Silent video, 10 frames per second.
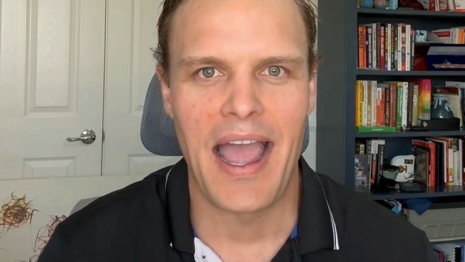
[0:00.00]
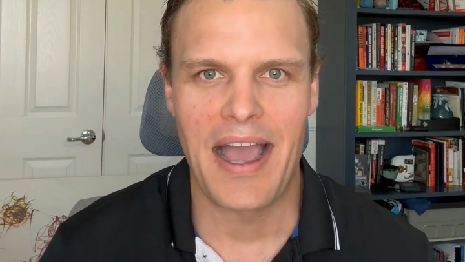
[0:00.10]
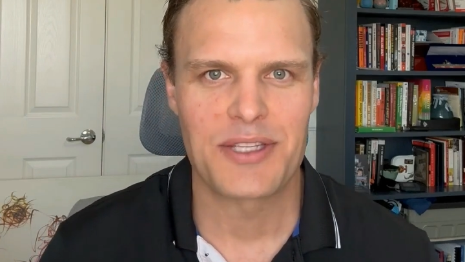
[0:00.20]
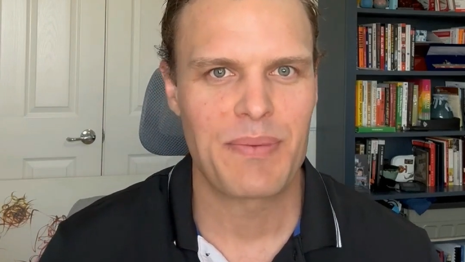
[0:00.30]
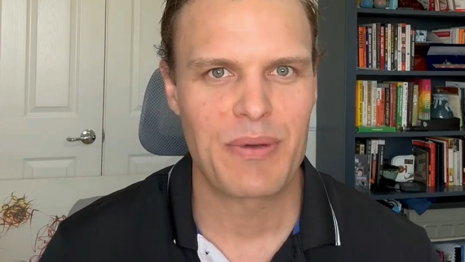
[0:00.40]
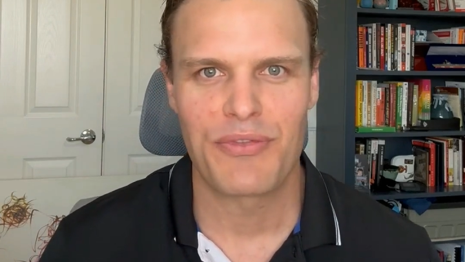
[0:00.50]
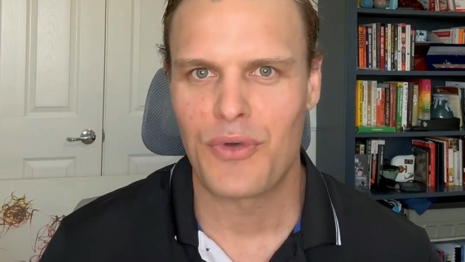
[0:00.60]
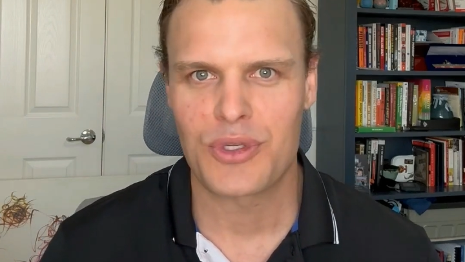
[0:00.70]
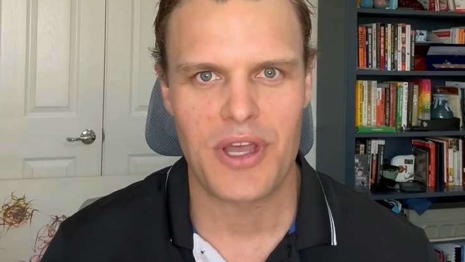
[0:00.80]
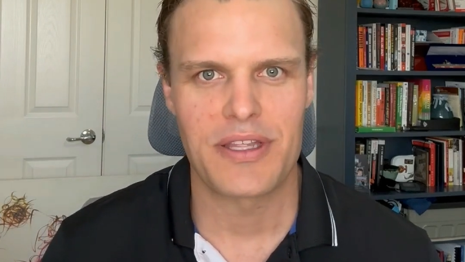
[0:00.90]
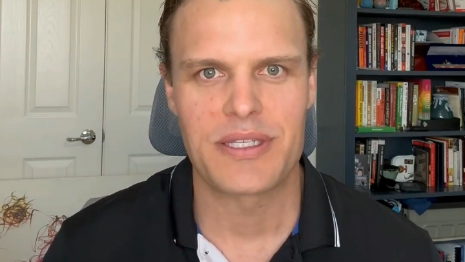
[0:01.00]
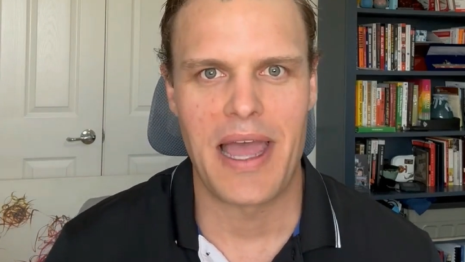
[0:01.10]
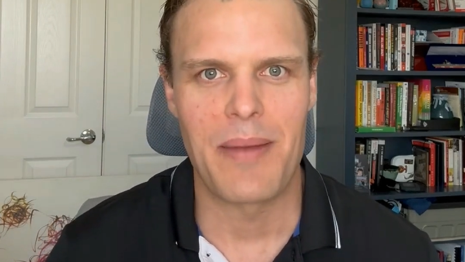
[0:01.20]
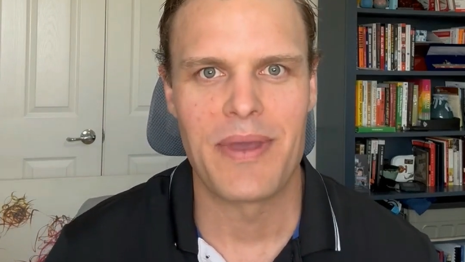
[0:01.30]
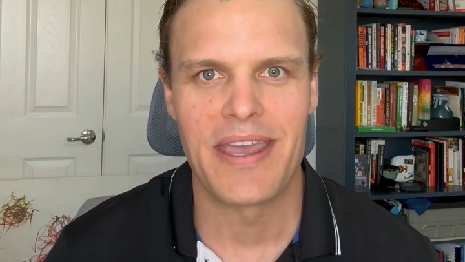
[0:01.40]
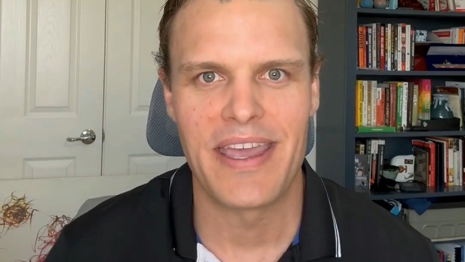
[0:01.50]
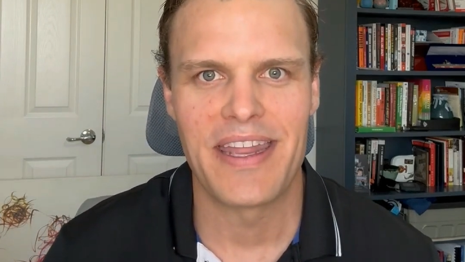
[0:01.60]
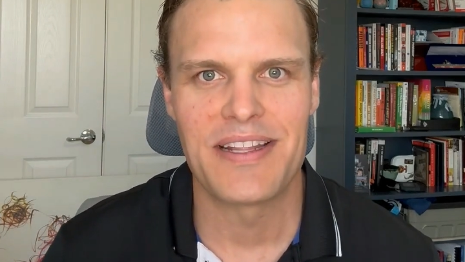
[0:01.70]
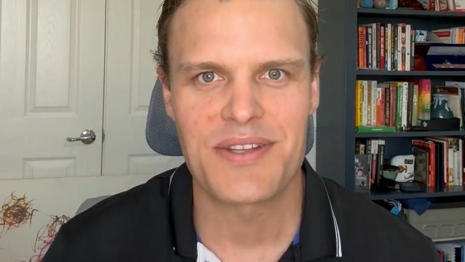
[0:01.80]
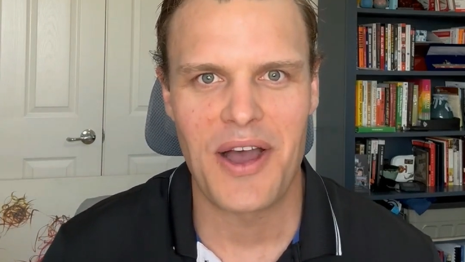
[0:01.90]
I speak with folks all the time,
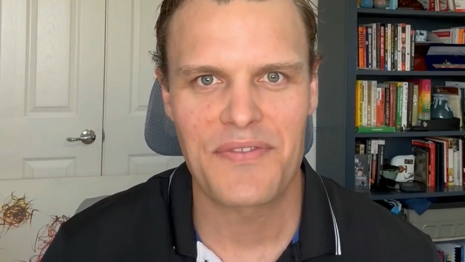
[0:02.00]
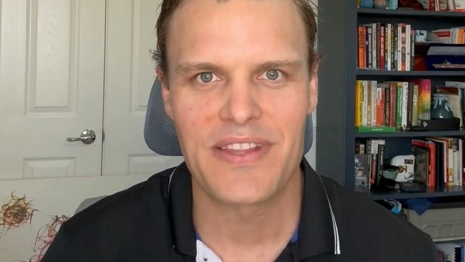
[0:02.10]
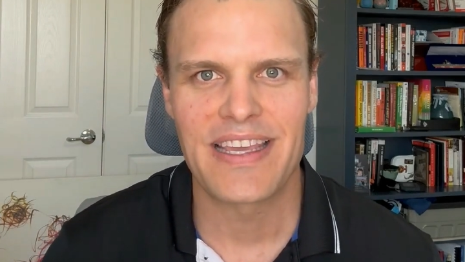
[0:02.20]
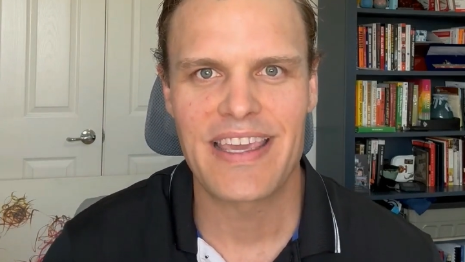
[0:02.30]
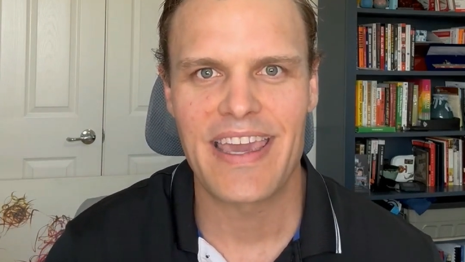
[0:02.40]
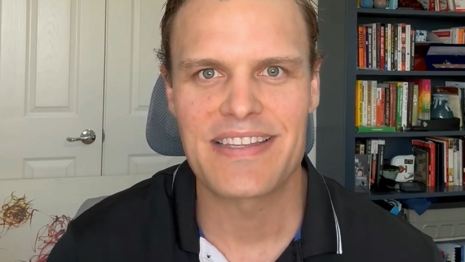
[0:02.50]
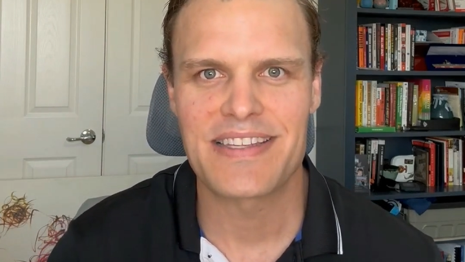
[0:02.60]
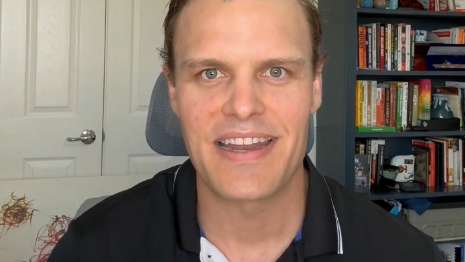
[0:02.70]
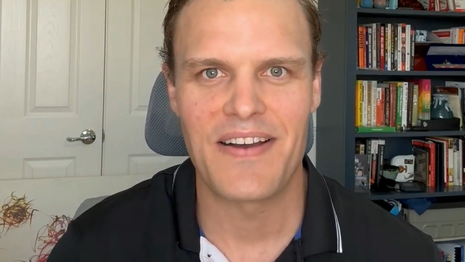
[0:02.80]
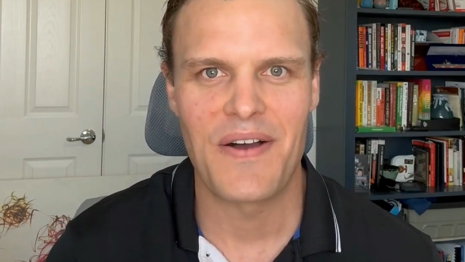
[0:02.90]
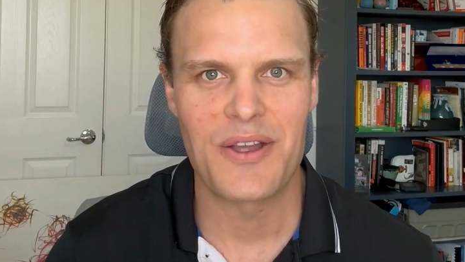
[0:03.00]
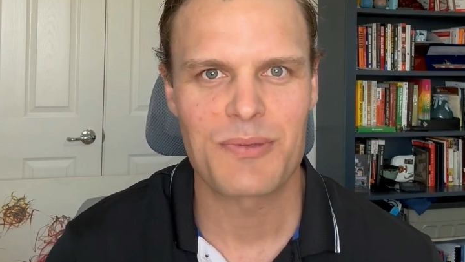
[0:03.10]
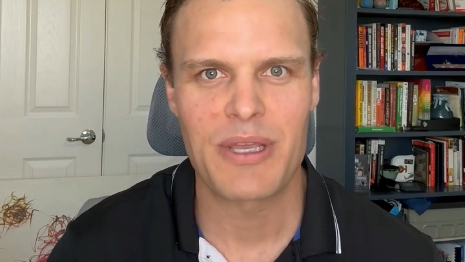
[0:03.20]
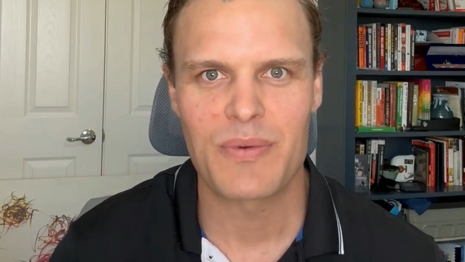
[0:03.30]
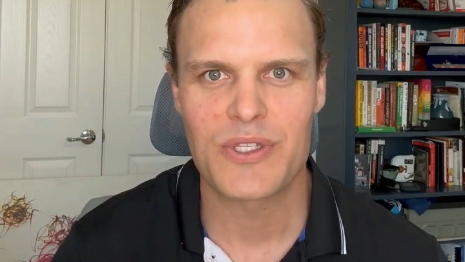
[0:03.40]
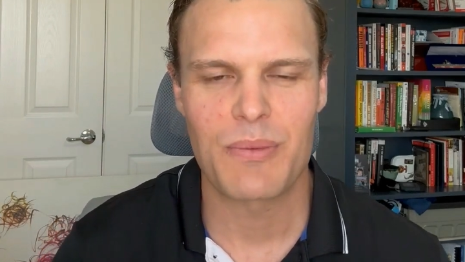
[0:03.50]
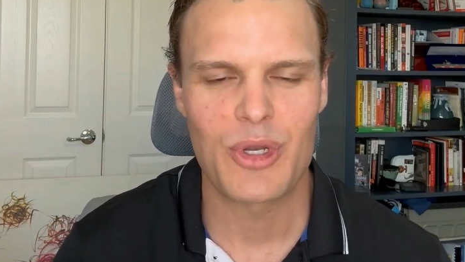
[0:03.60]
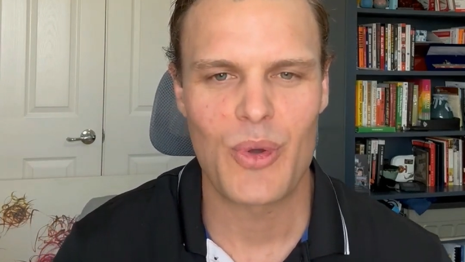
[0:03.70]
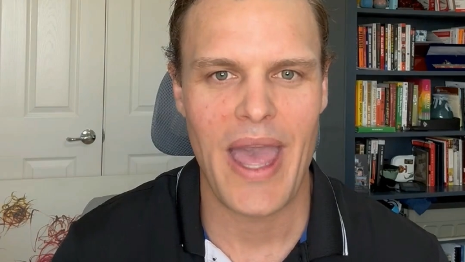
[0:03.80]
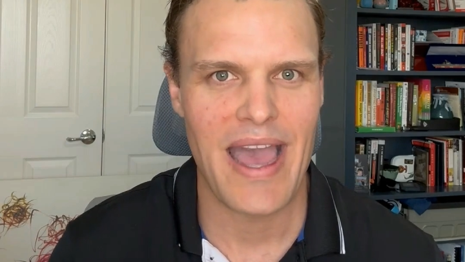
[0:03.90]
and it's often the case that I'll speak with
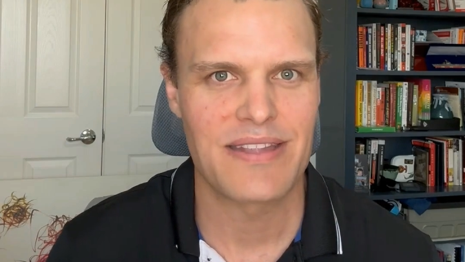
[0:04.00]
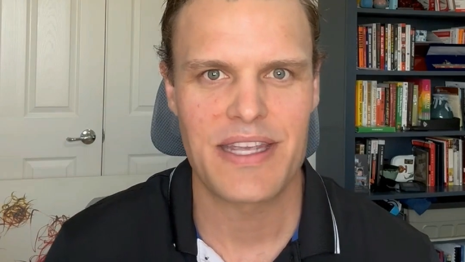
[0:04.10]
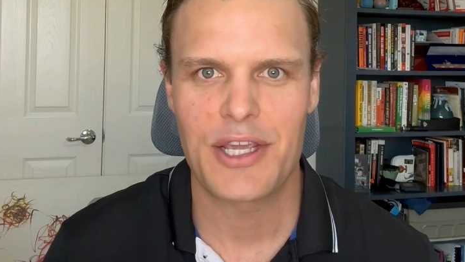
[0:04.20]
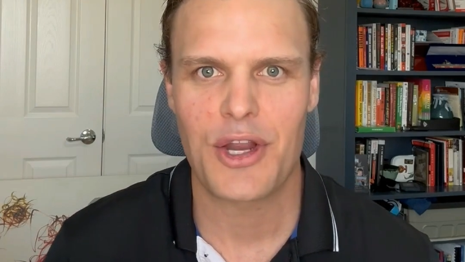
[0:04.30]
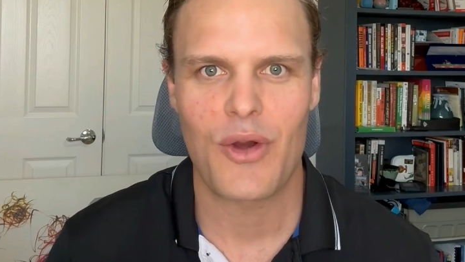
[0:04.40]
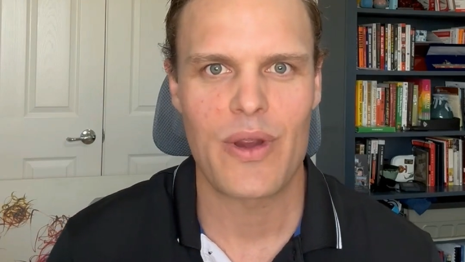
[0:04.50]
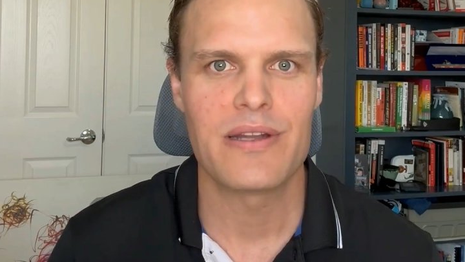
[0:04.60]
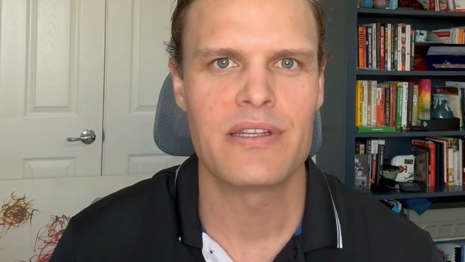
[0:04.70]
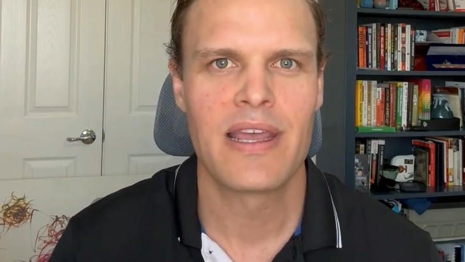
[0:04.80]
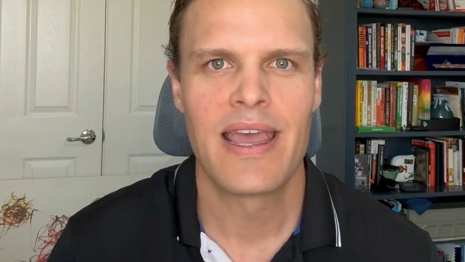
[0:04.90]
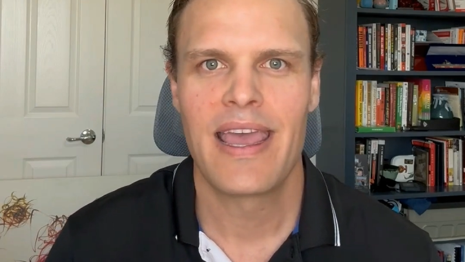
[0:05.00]
someone who has a current,